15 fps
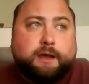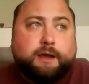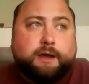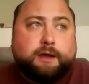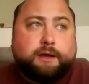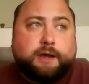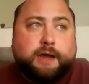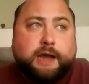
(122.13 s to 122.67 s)

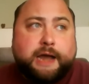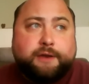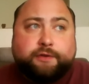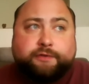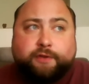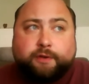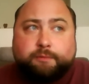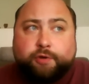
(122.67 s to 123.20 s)
on.
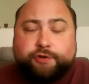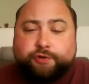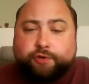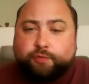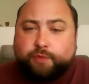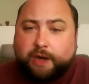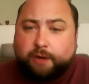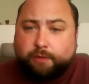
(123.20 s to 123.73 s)
Another
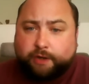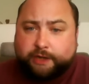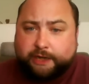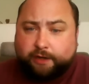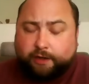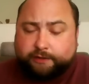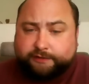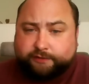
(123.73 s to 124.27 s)
module we are
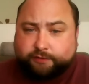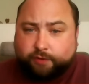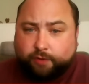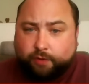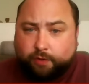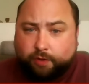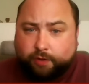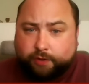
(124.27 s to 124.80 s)
working on is
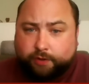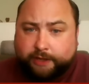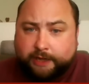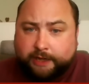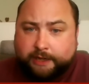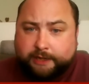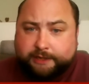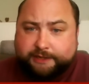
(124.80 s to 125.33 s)
called
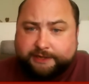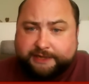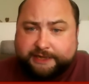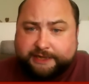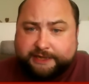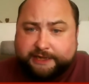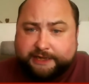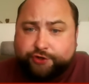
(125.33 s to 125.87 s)

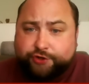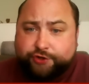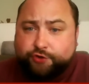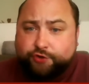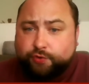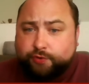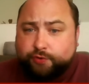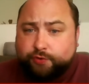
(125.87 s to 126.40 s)

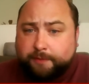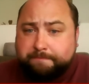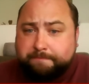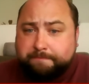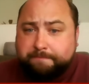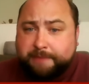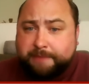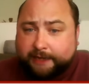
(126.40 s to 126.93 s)
DU2, the
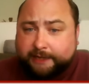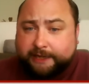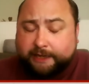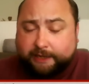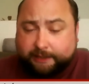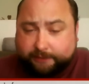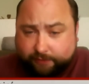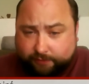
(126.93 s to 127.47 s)
Big
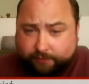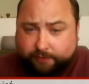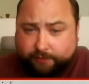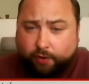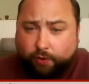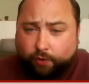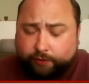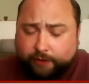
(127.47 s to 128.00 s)
Arcing,
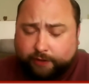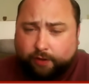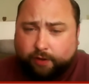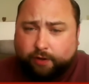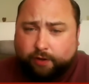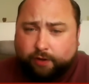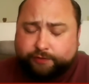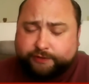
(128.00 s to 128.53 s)
the
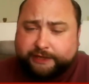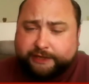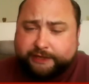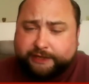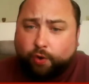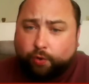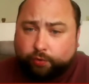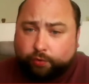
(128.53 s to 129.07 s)

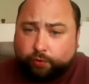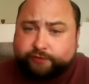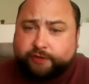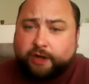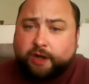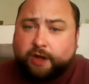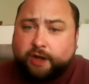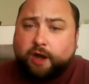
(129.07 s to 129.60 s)
haunted
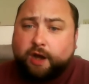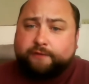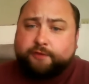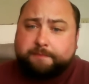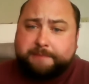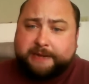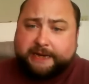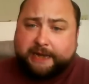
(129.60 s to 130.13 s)
halls
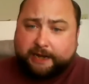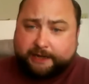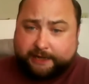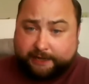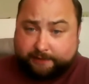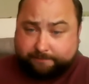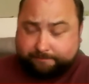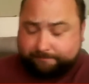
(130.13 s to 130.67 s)
of the Big
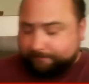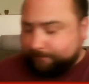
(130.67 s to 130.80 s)
Arcing.